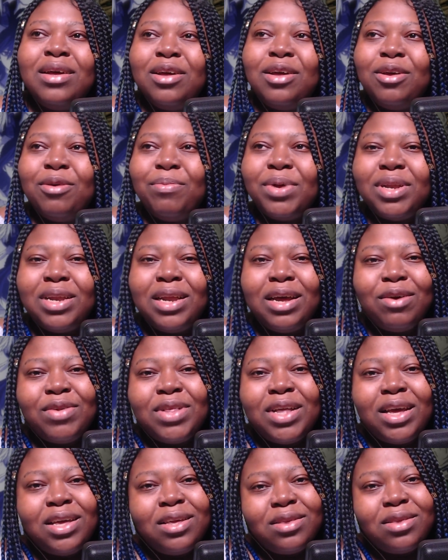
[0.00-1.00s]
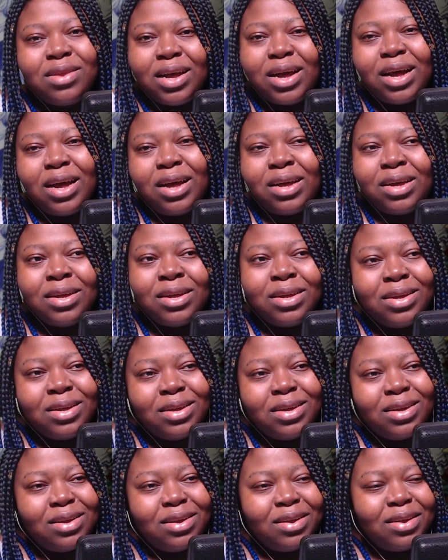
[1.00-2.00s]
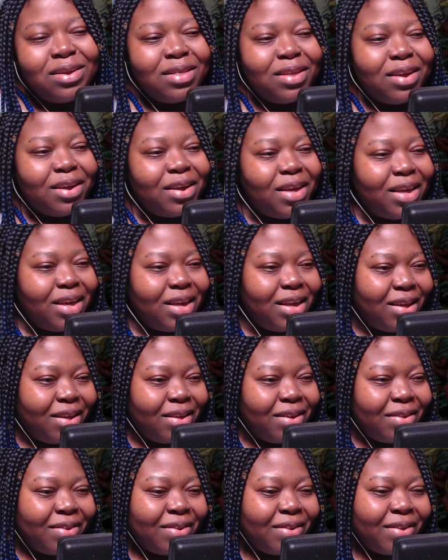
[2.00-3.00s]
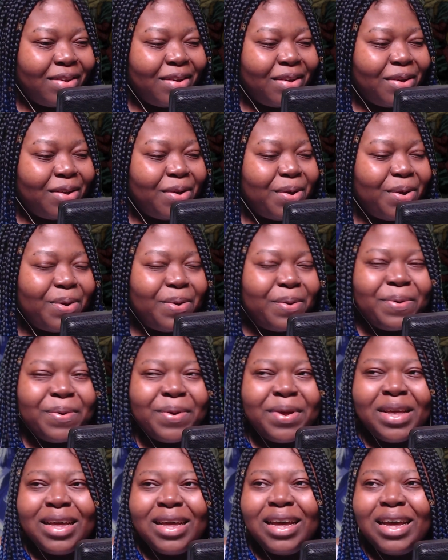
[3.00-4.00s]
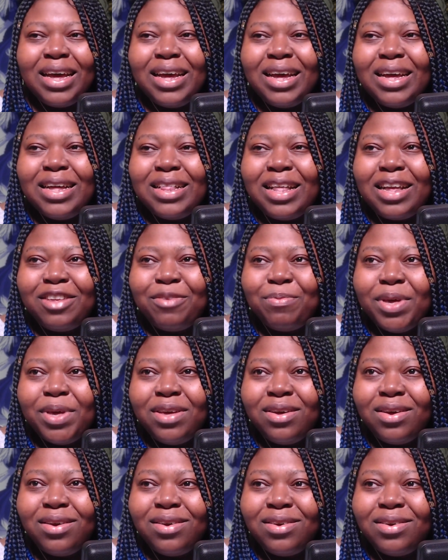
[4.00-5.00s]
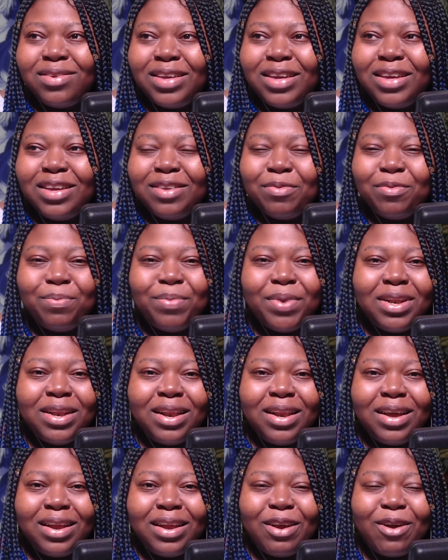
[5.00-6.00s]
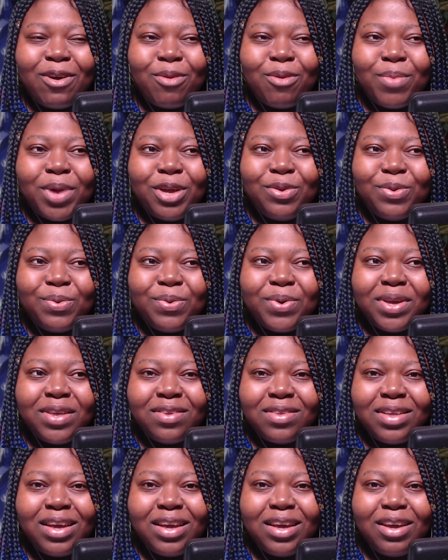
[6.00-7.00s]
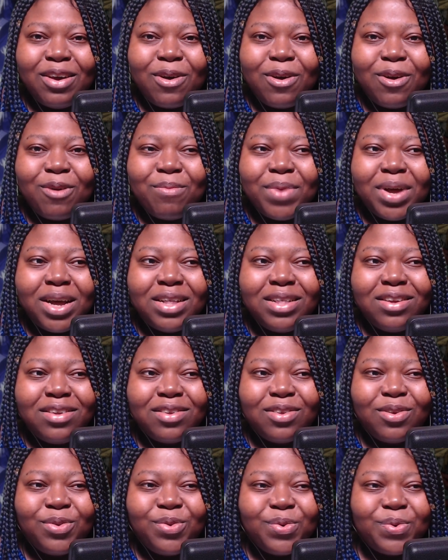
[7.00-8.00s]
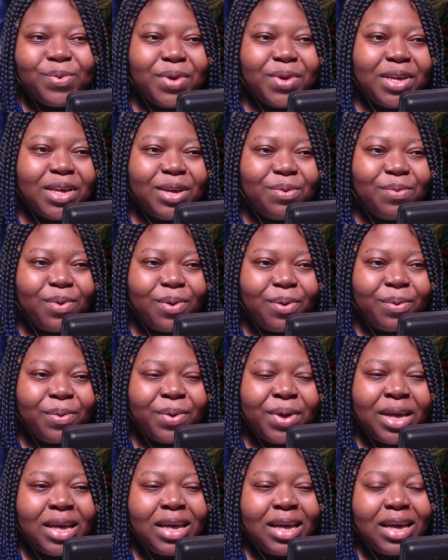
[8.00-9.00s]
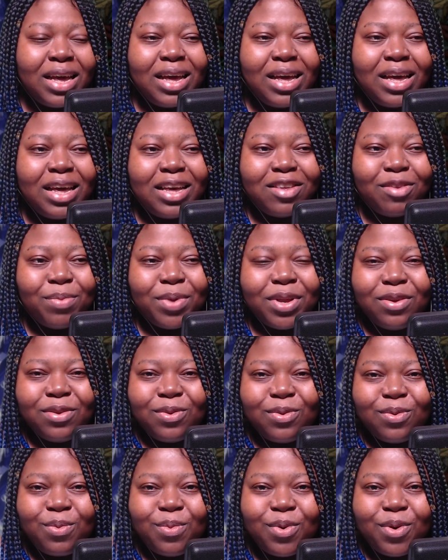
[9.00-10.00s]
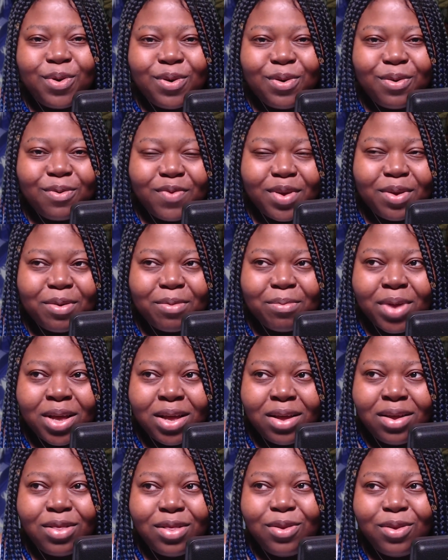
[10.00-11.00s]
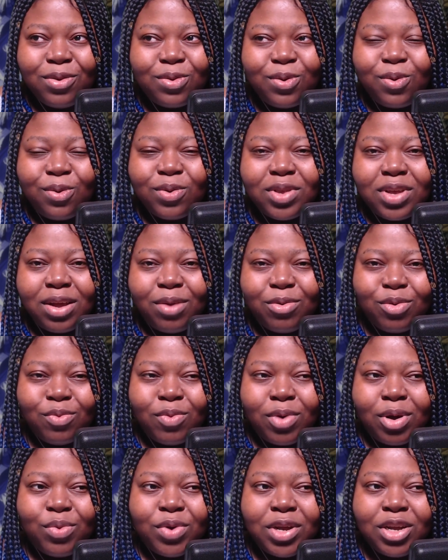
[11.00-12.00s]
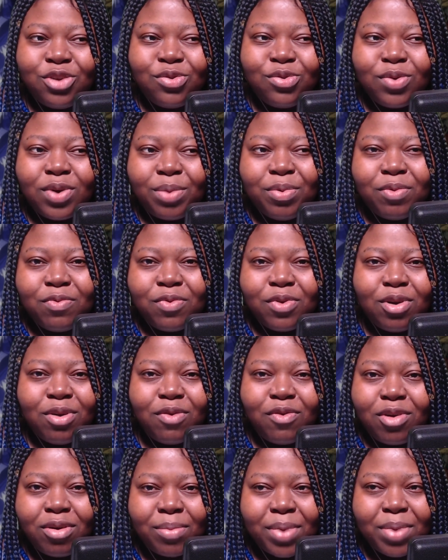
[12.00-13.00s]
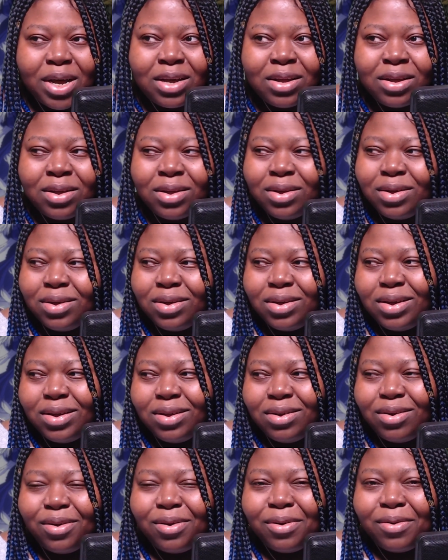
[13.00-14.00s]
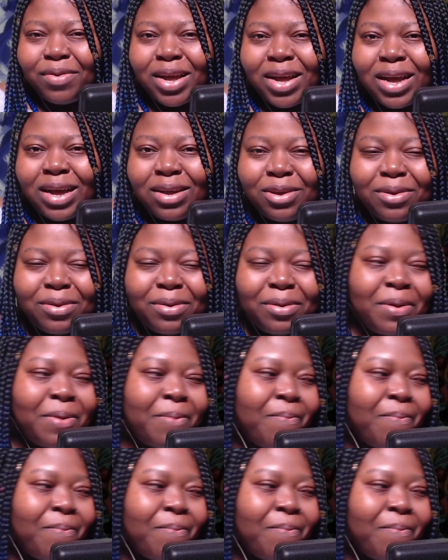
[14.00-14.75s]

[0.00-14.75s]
But now that he's not, there he is, you know. And that's because he's been letting All Might do his thing. All Might is a true hero. And he's been in support of him this whole time. So why would he show up in front of All Might and all that, you know?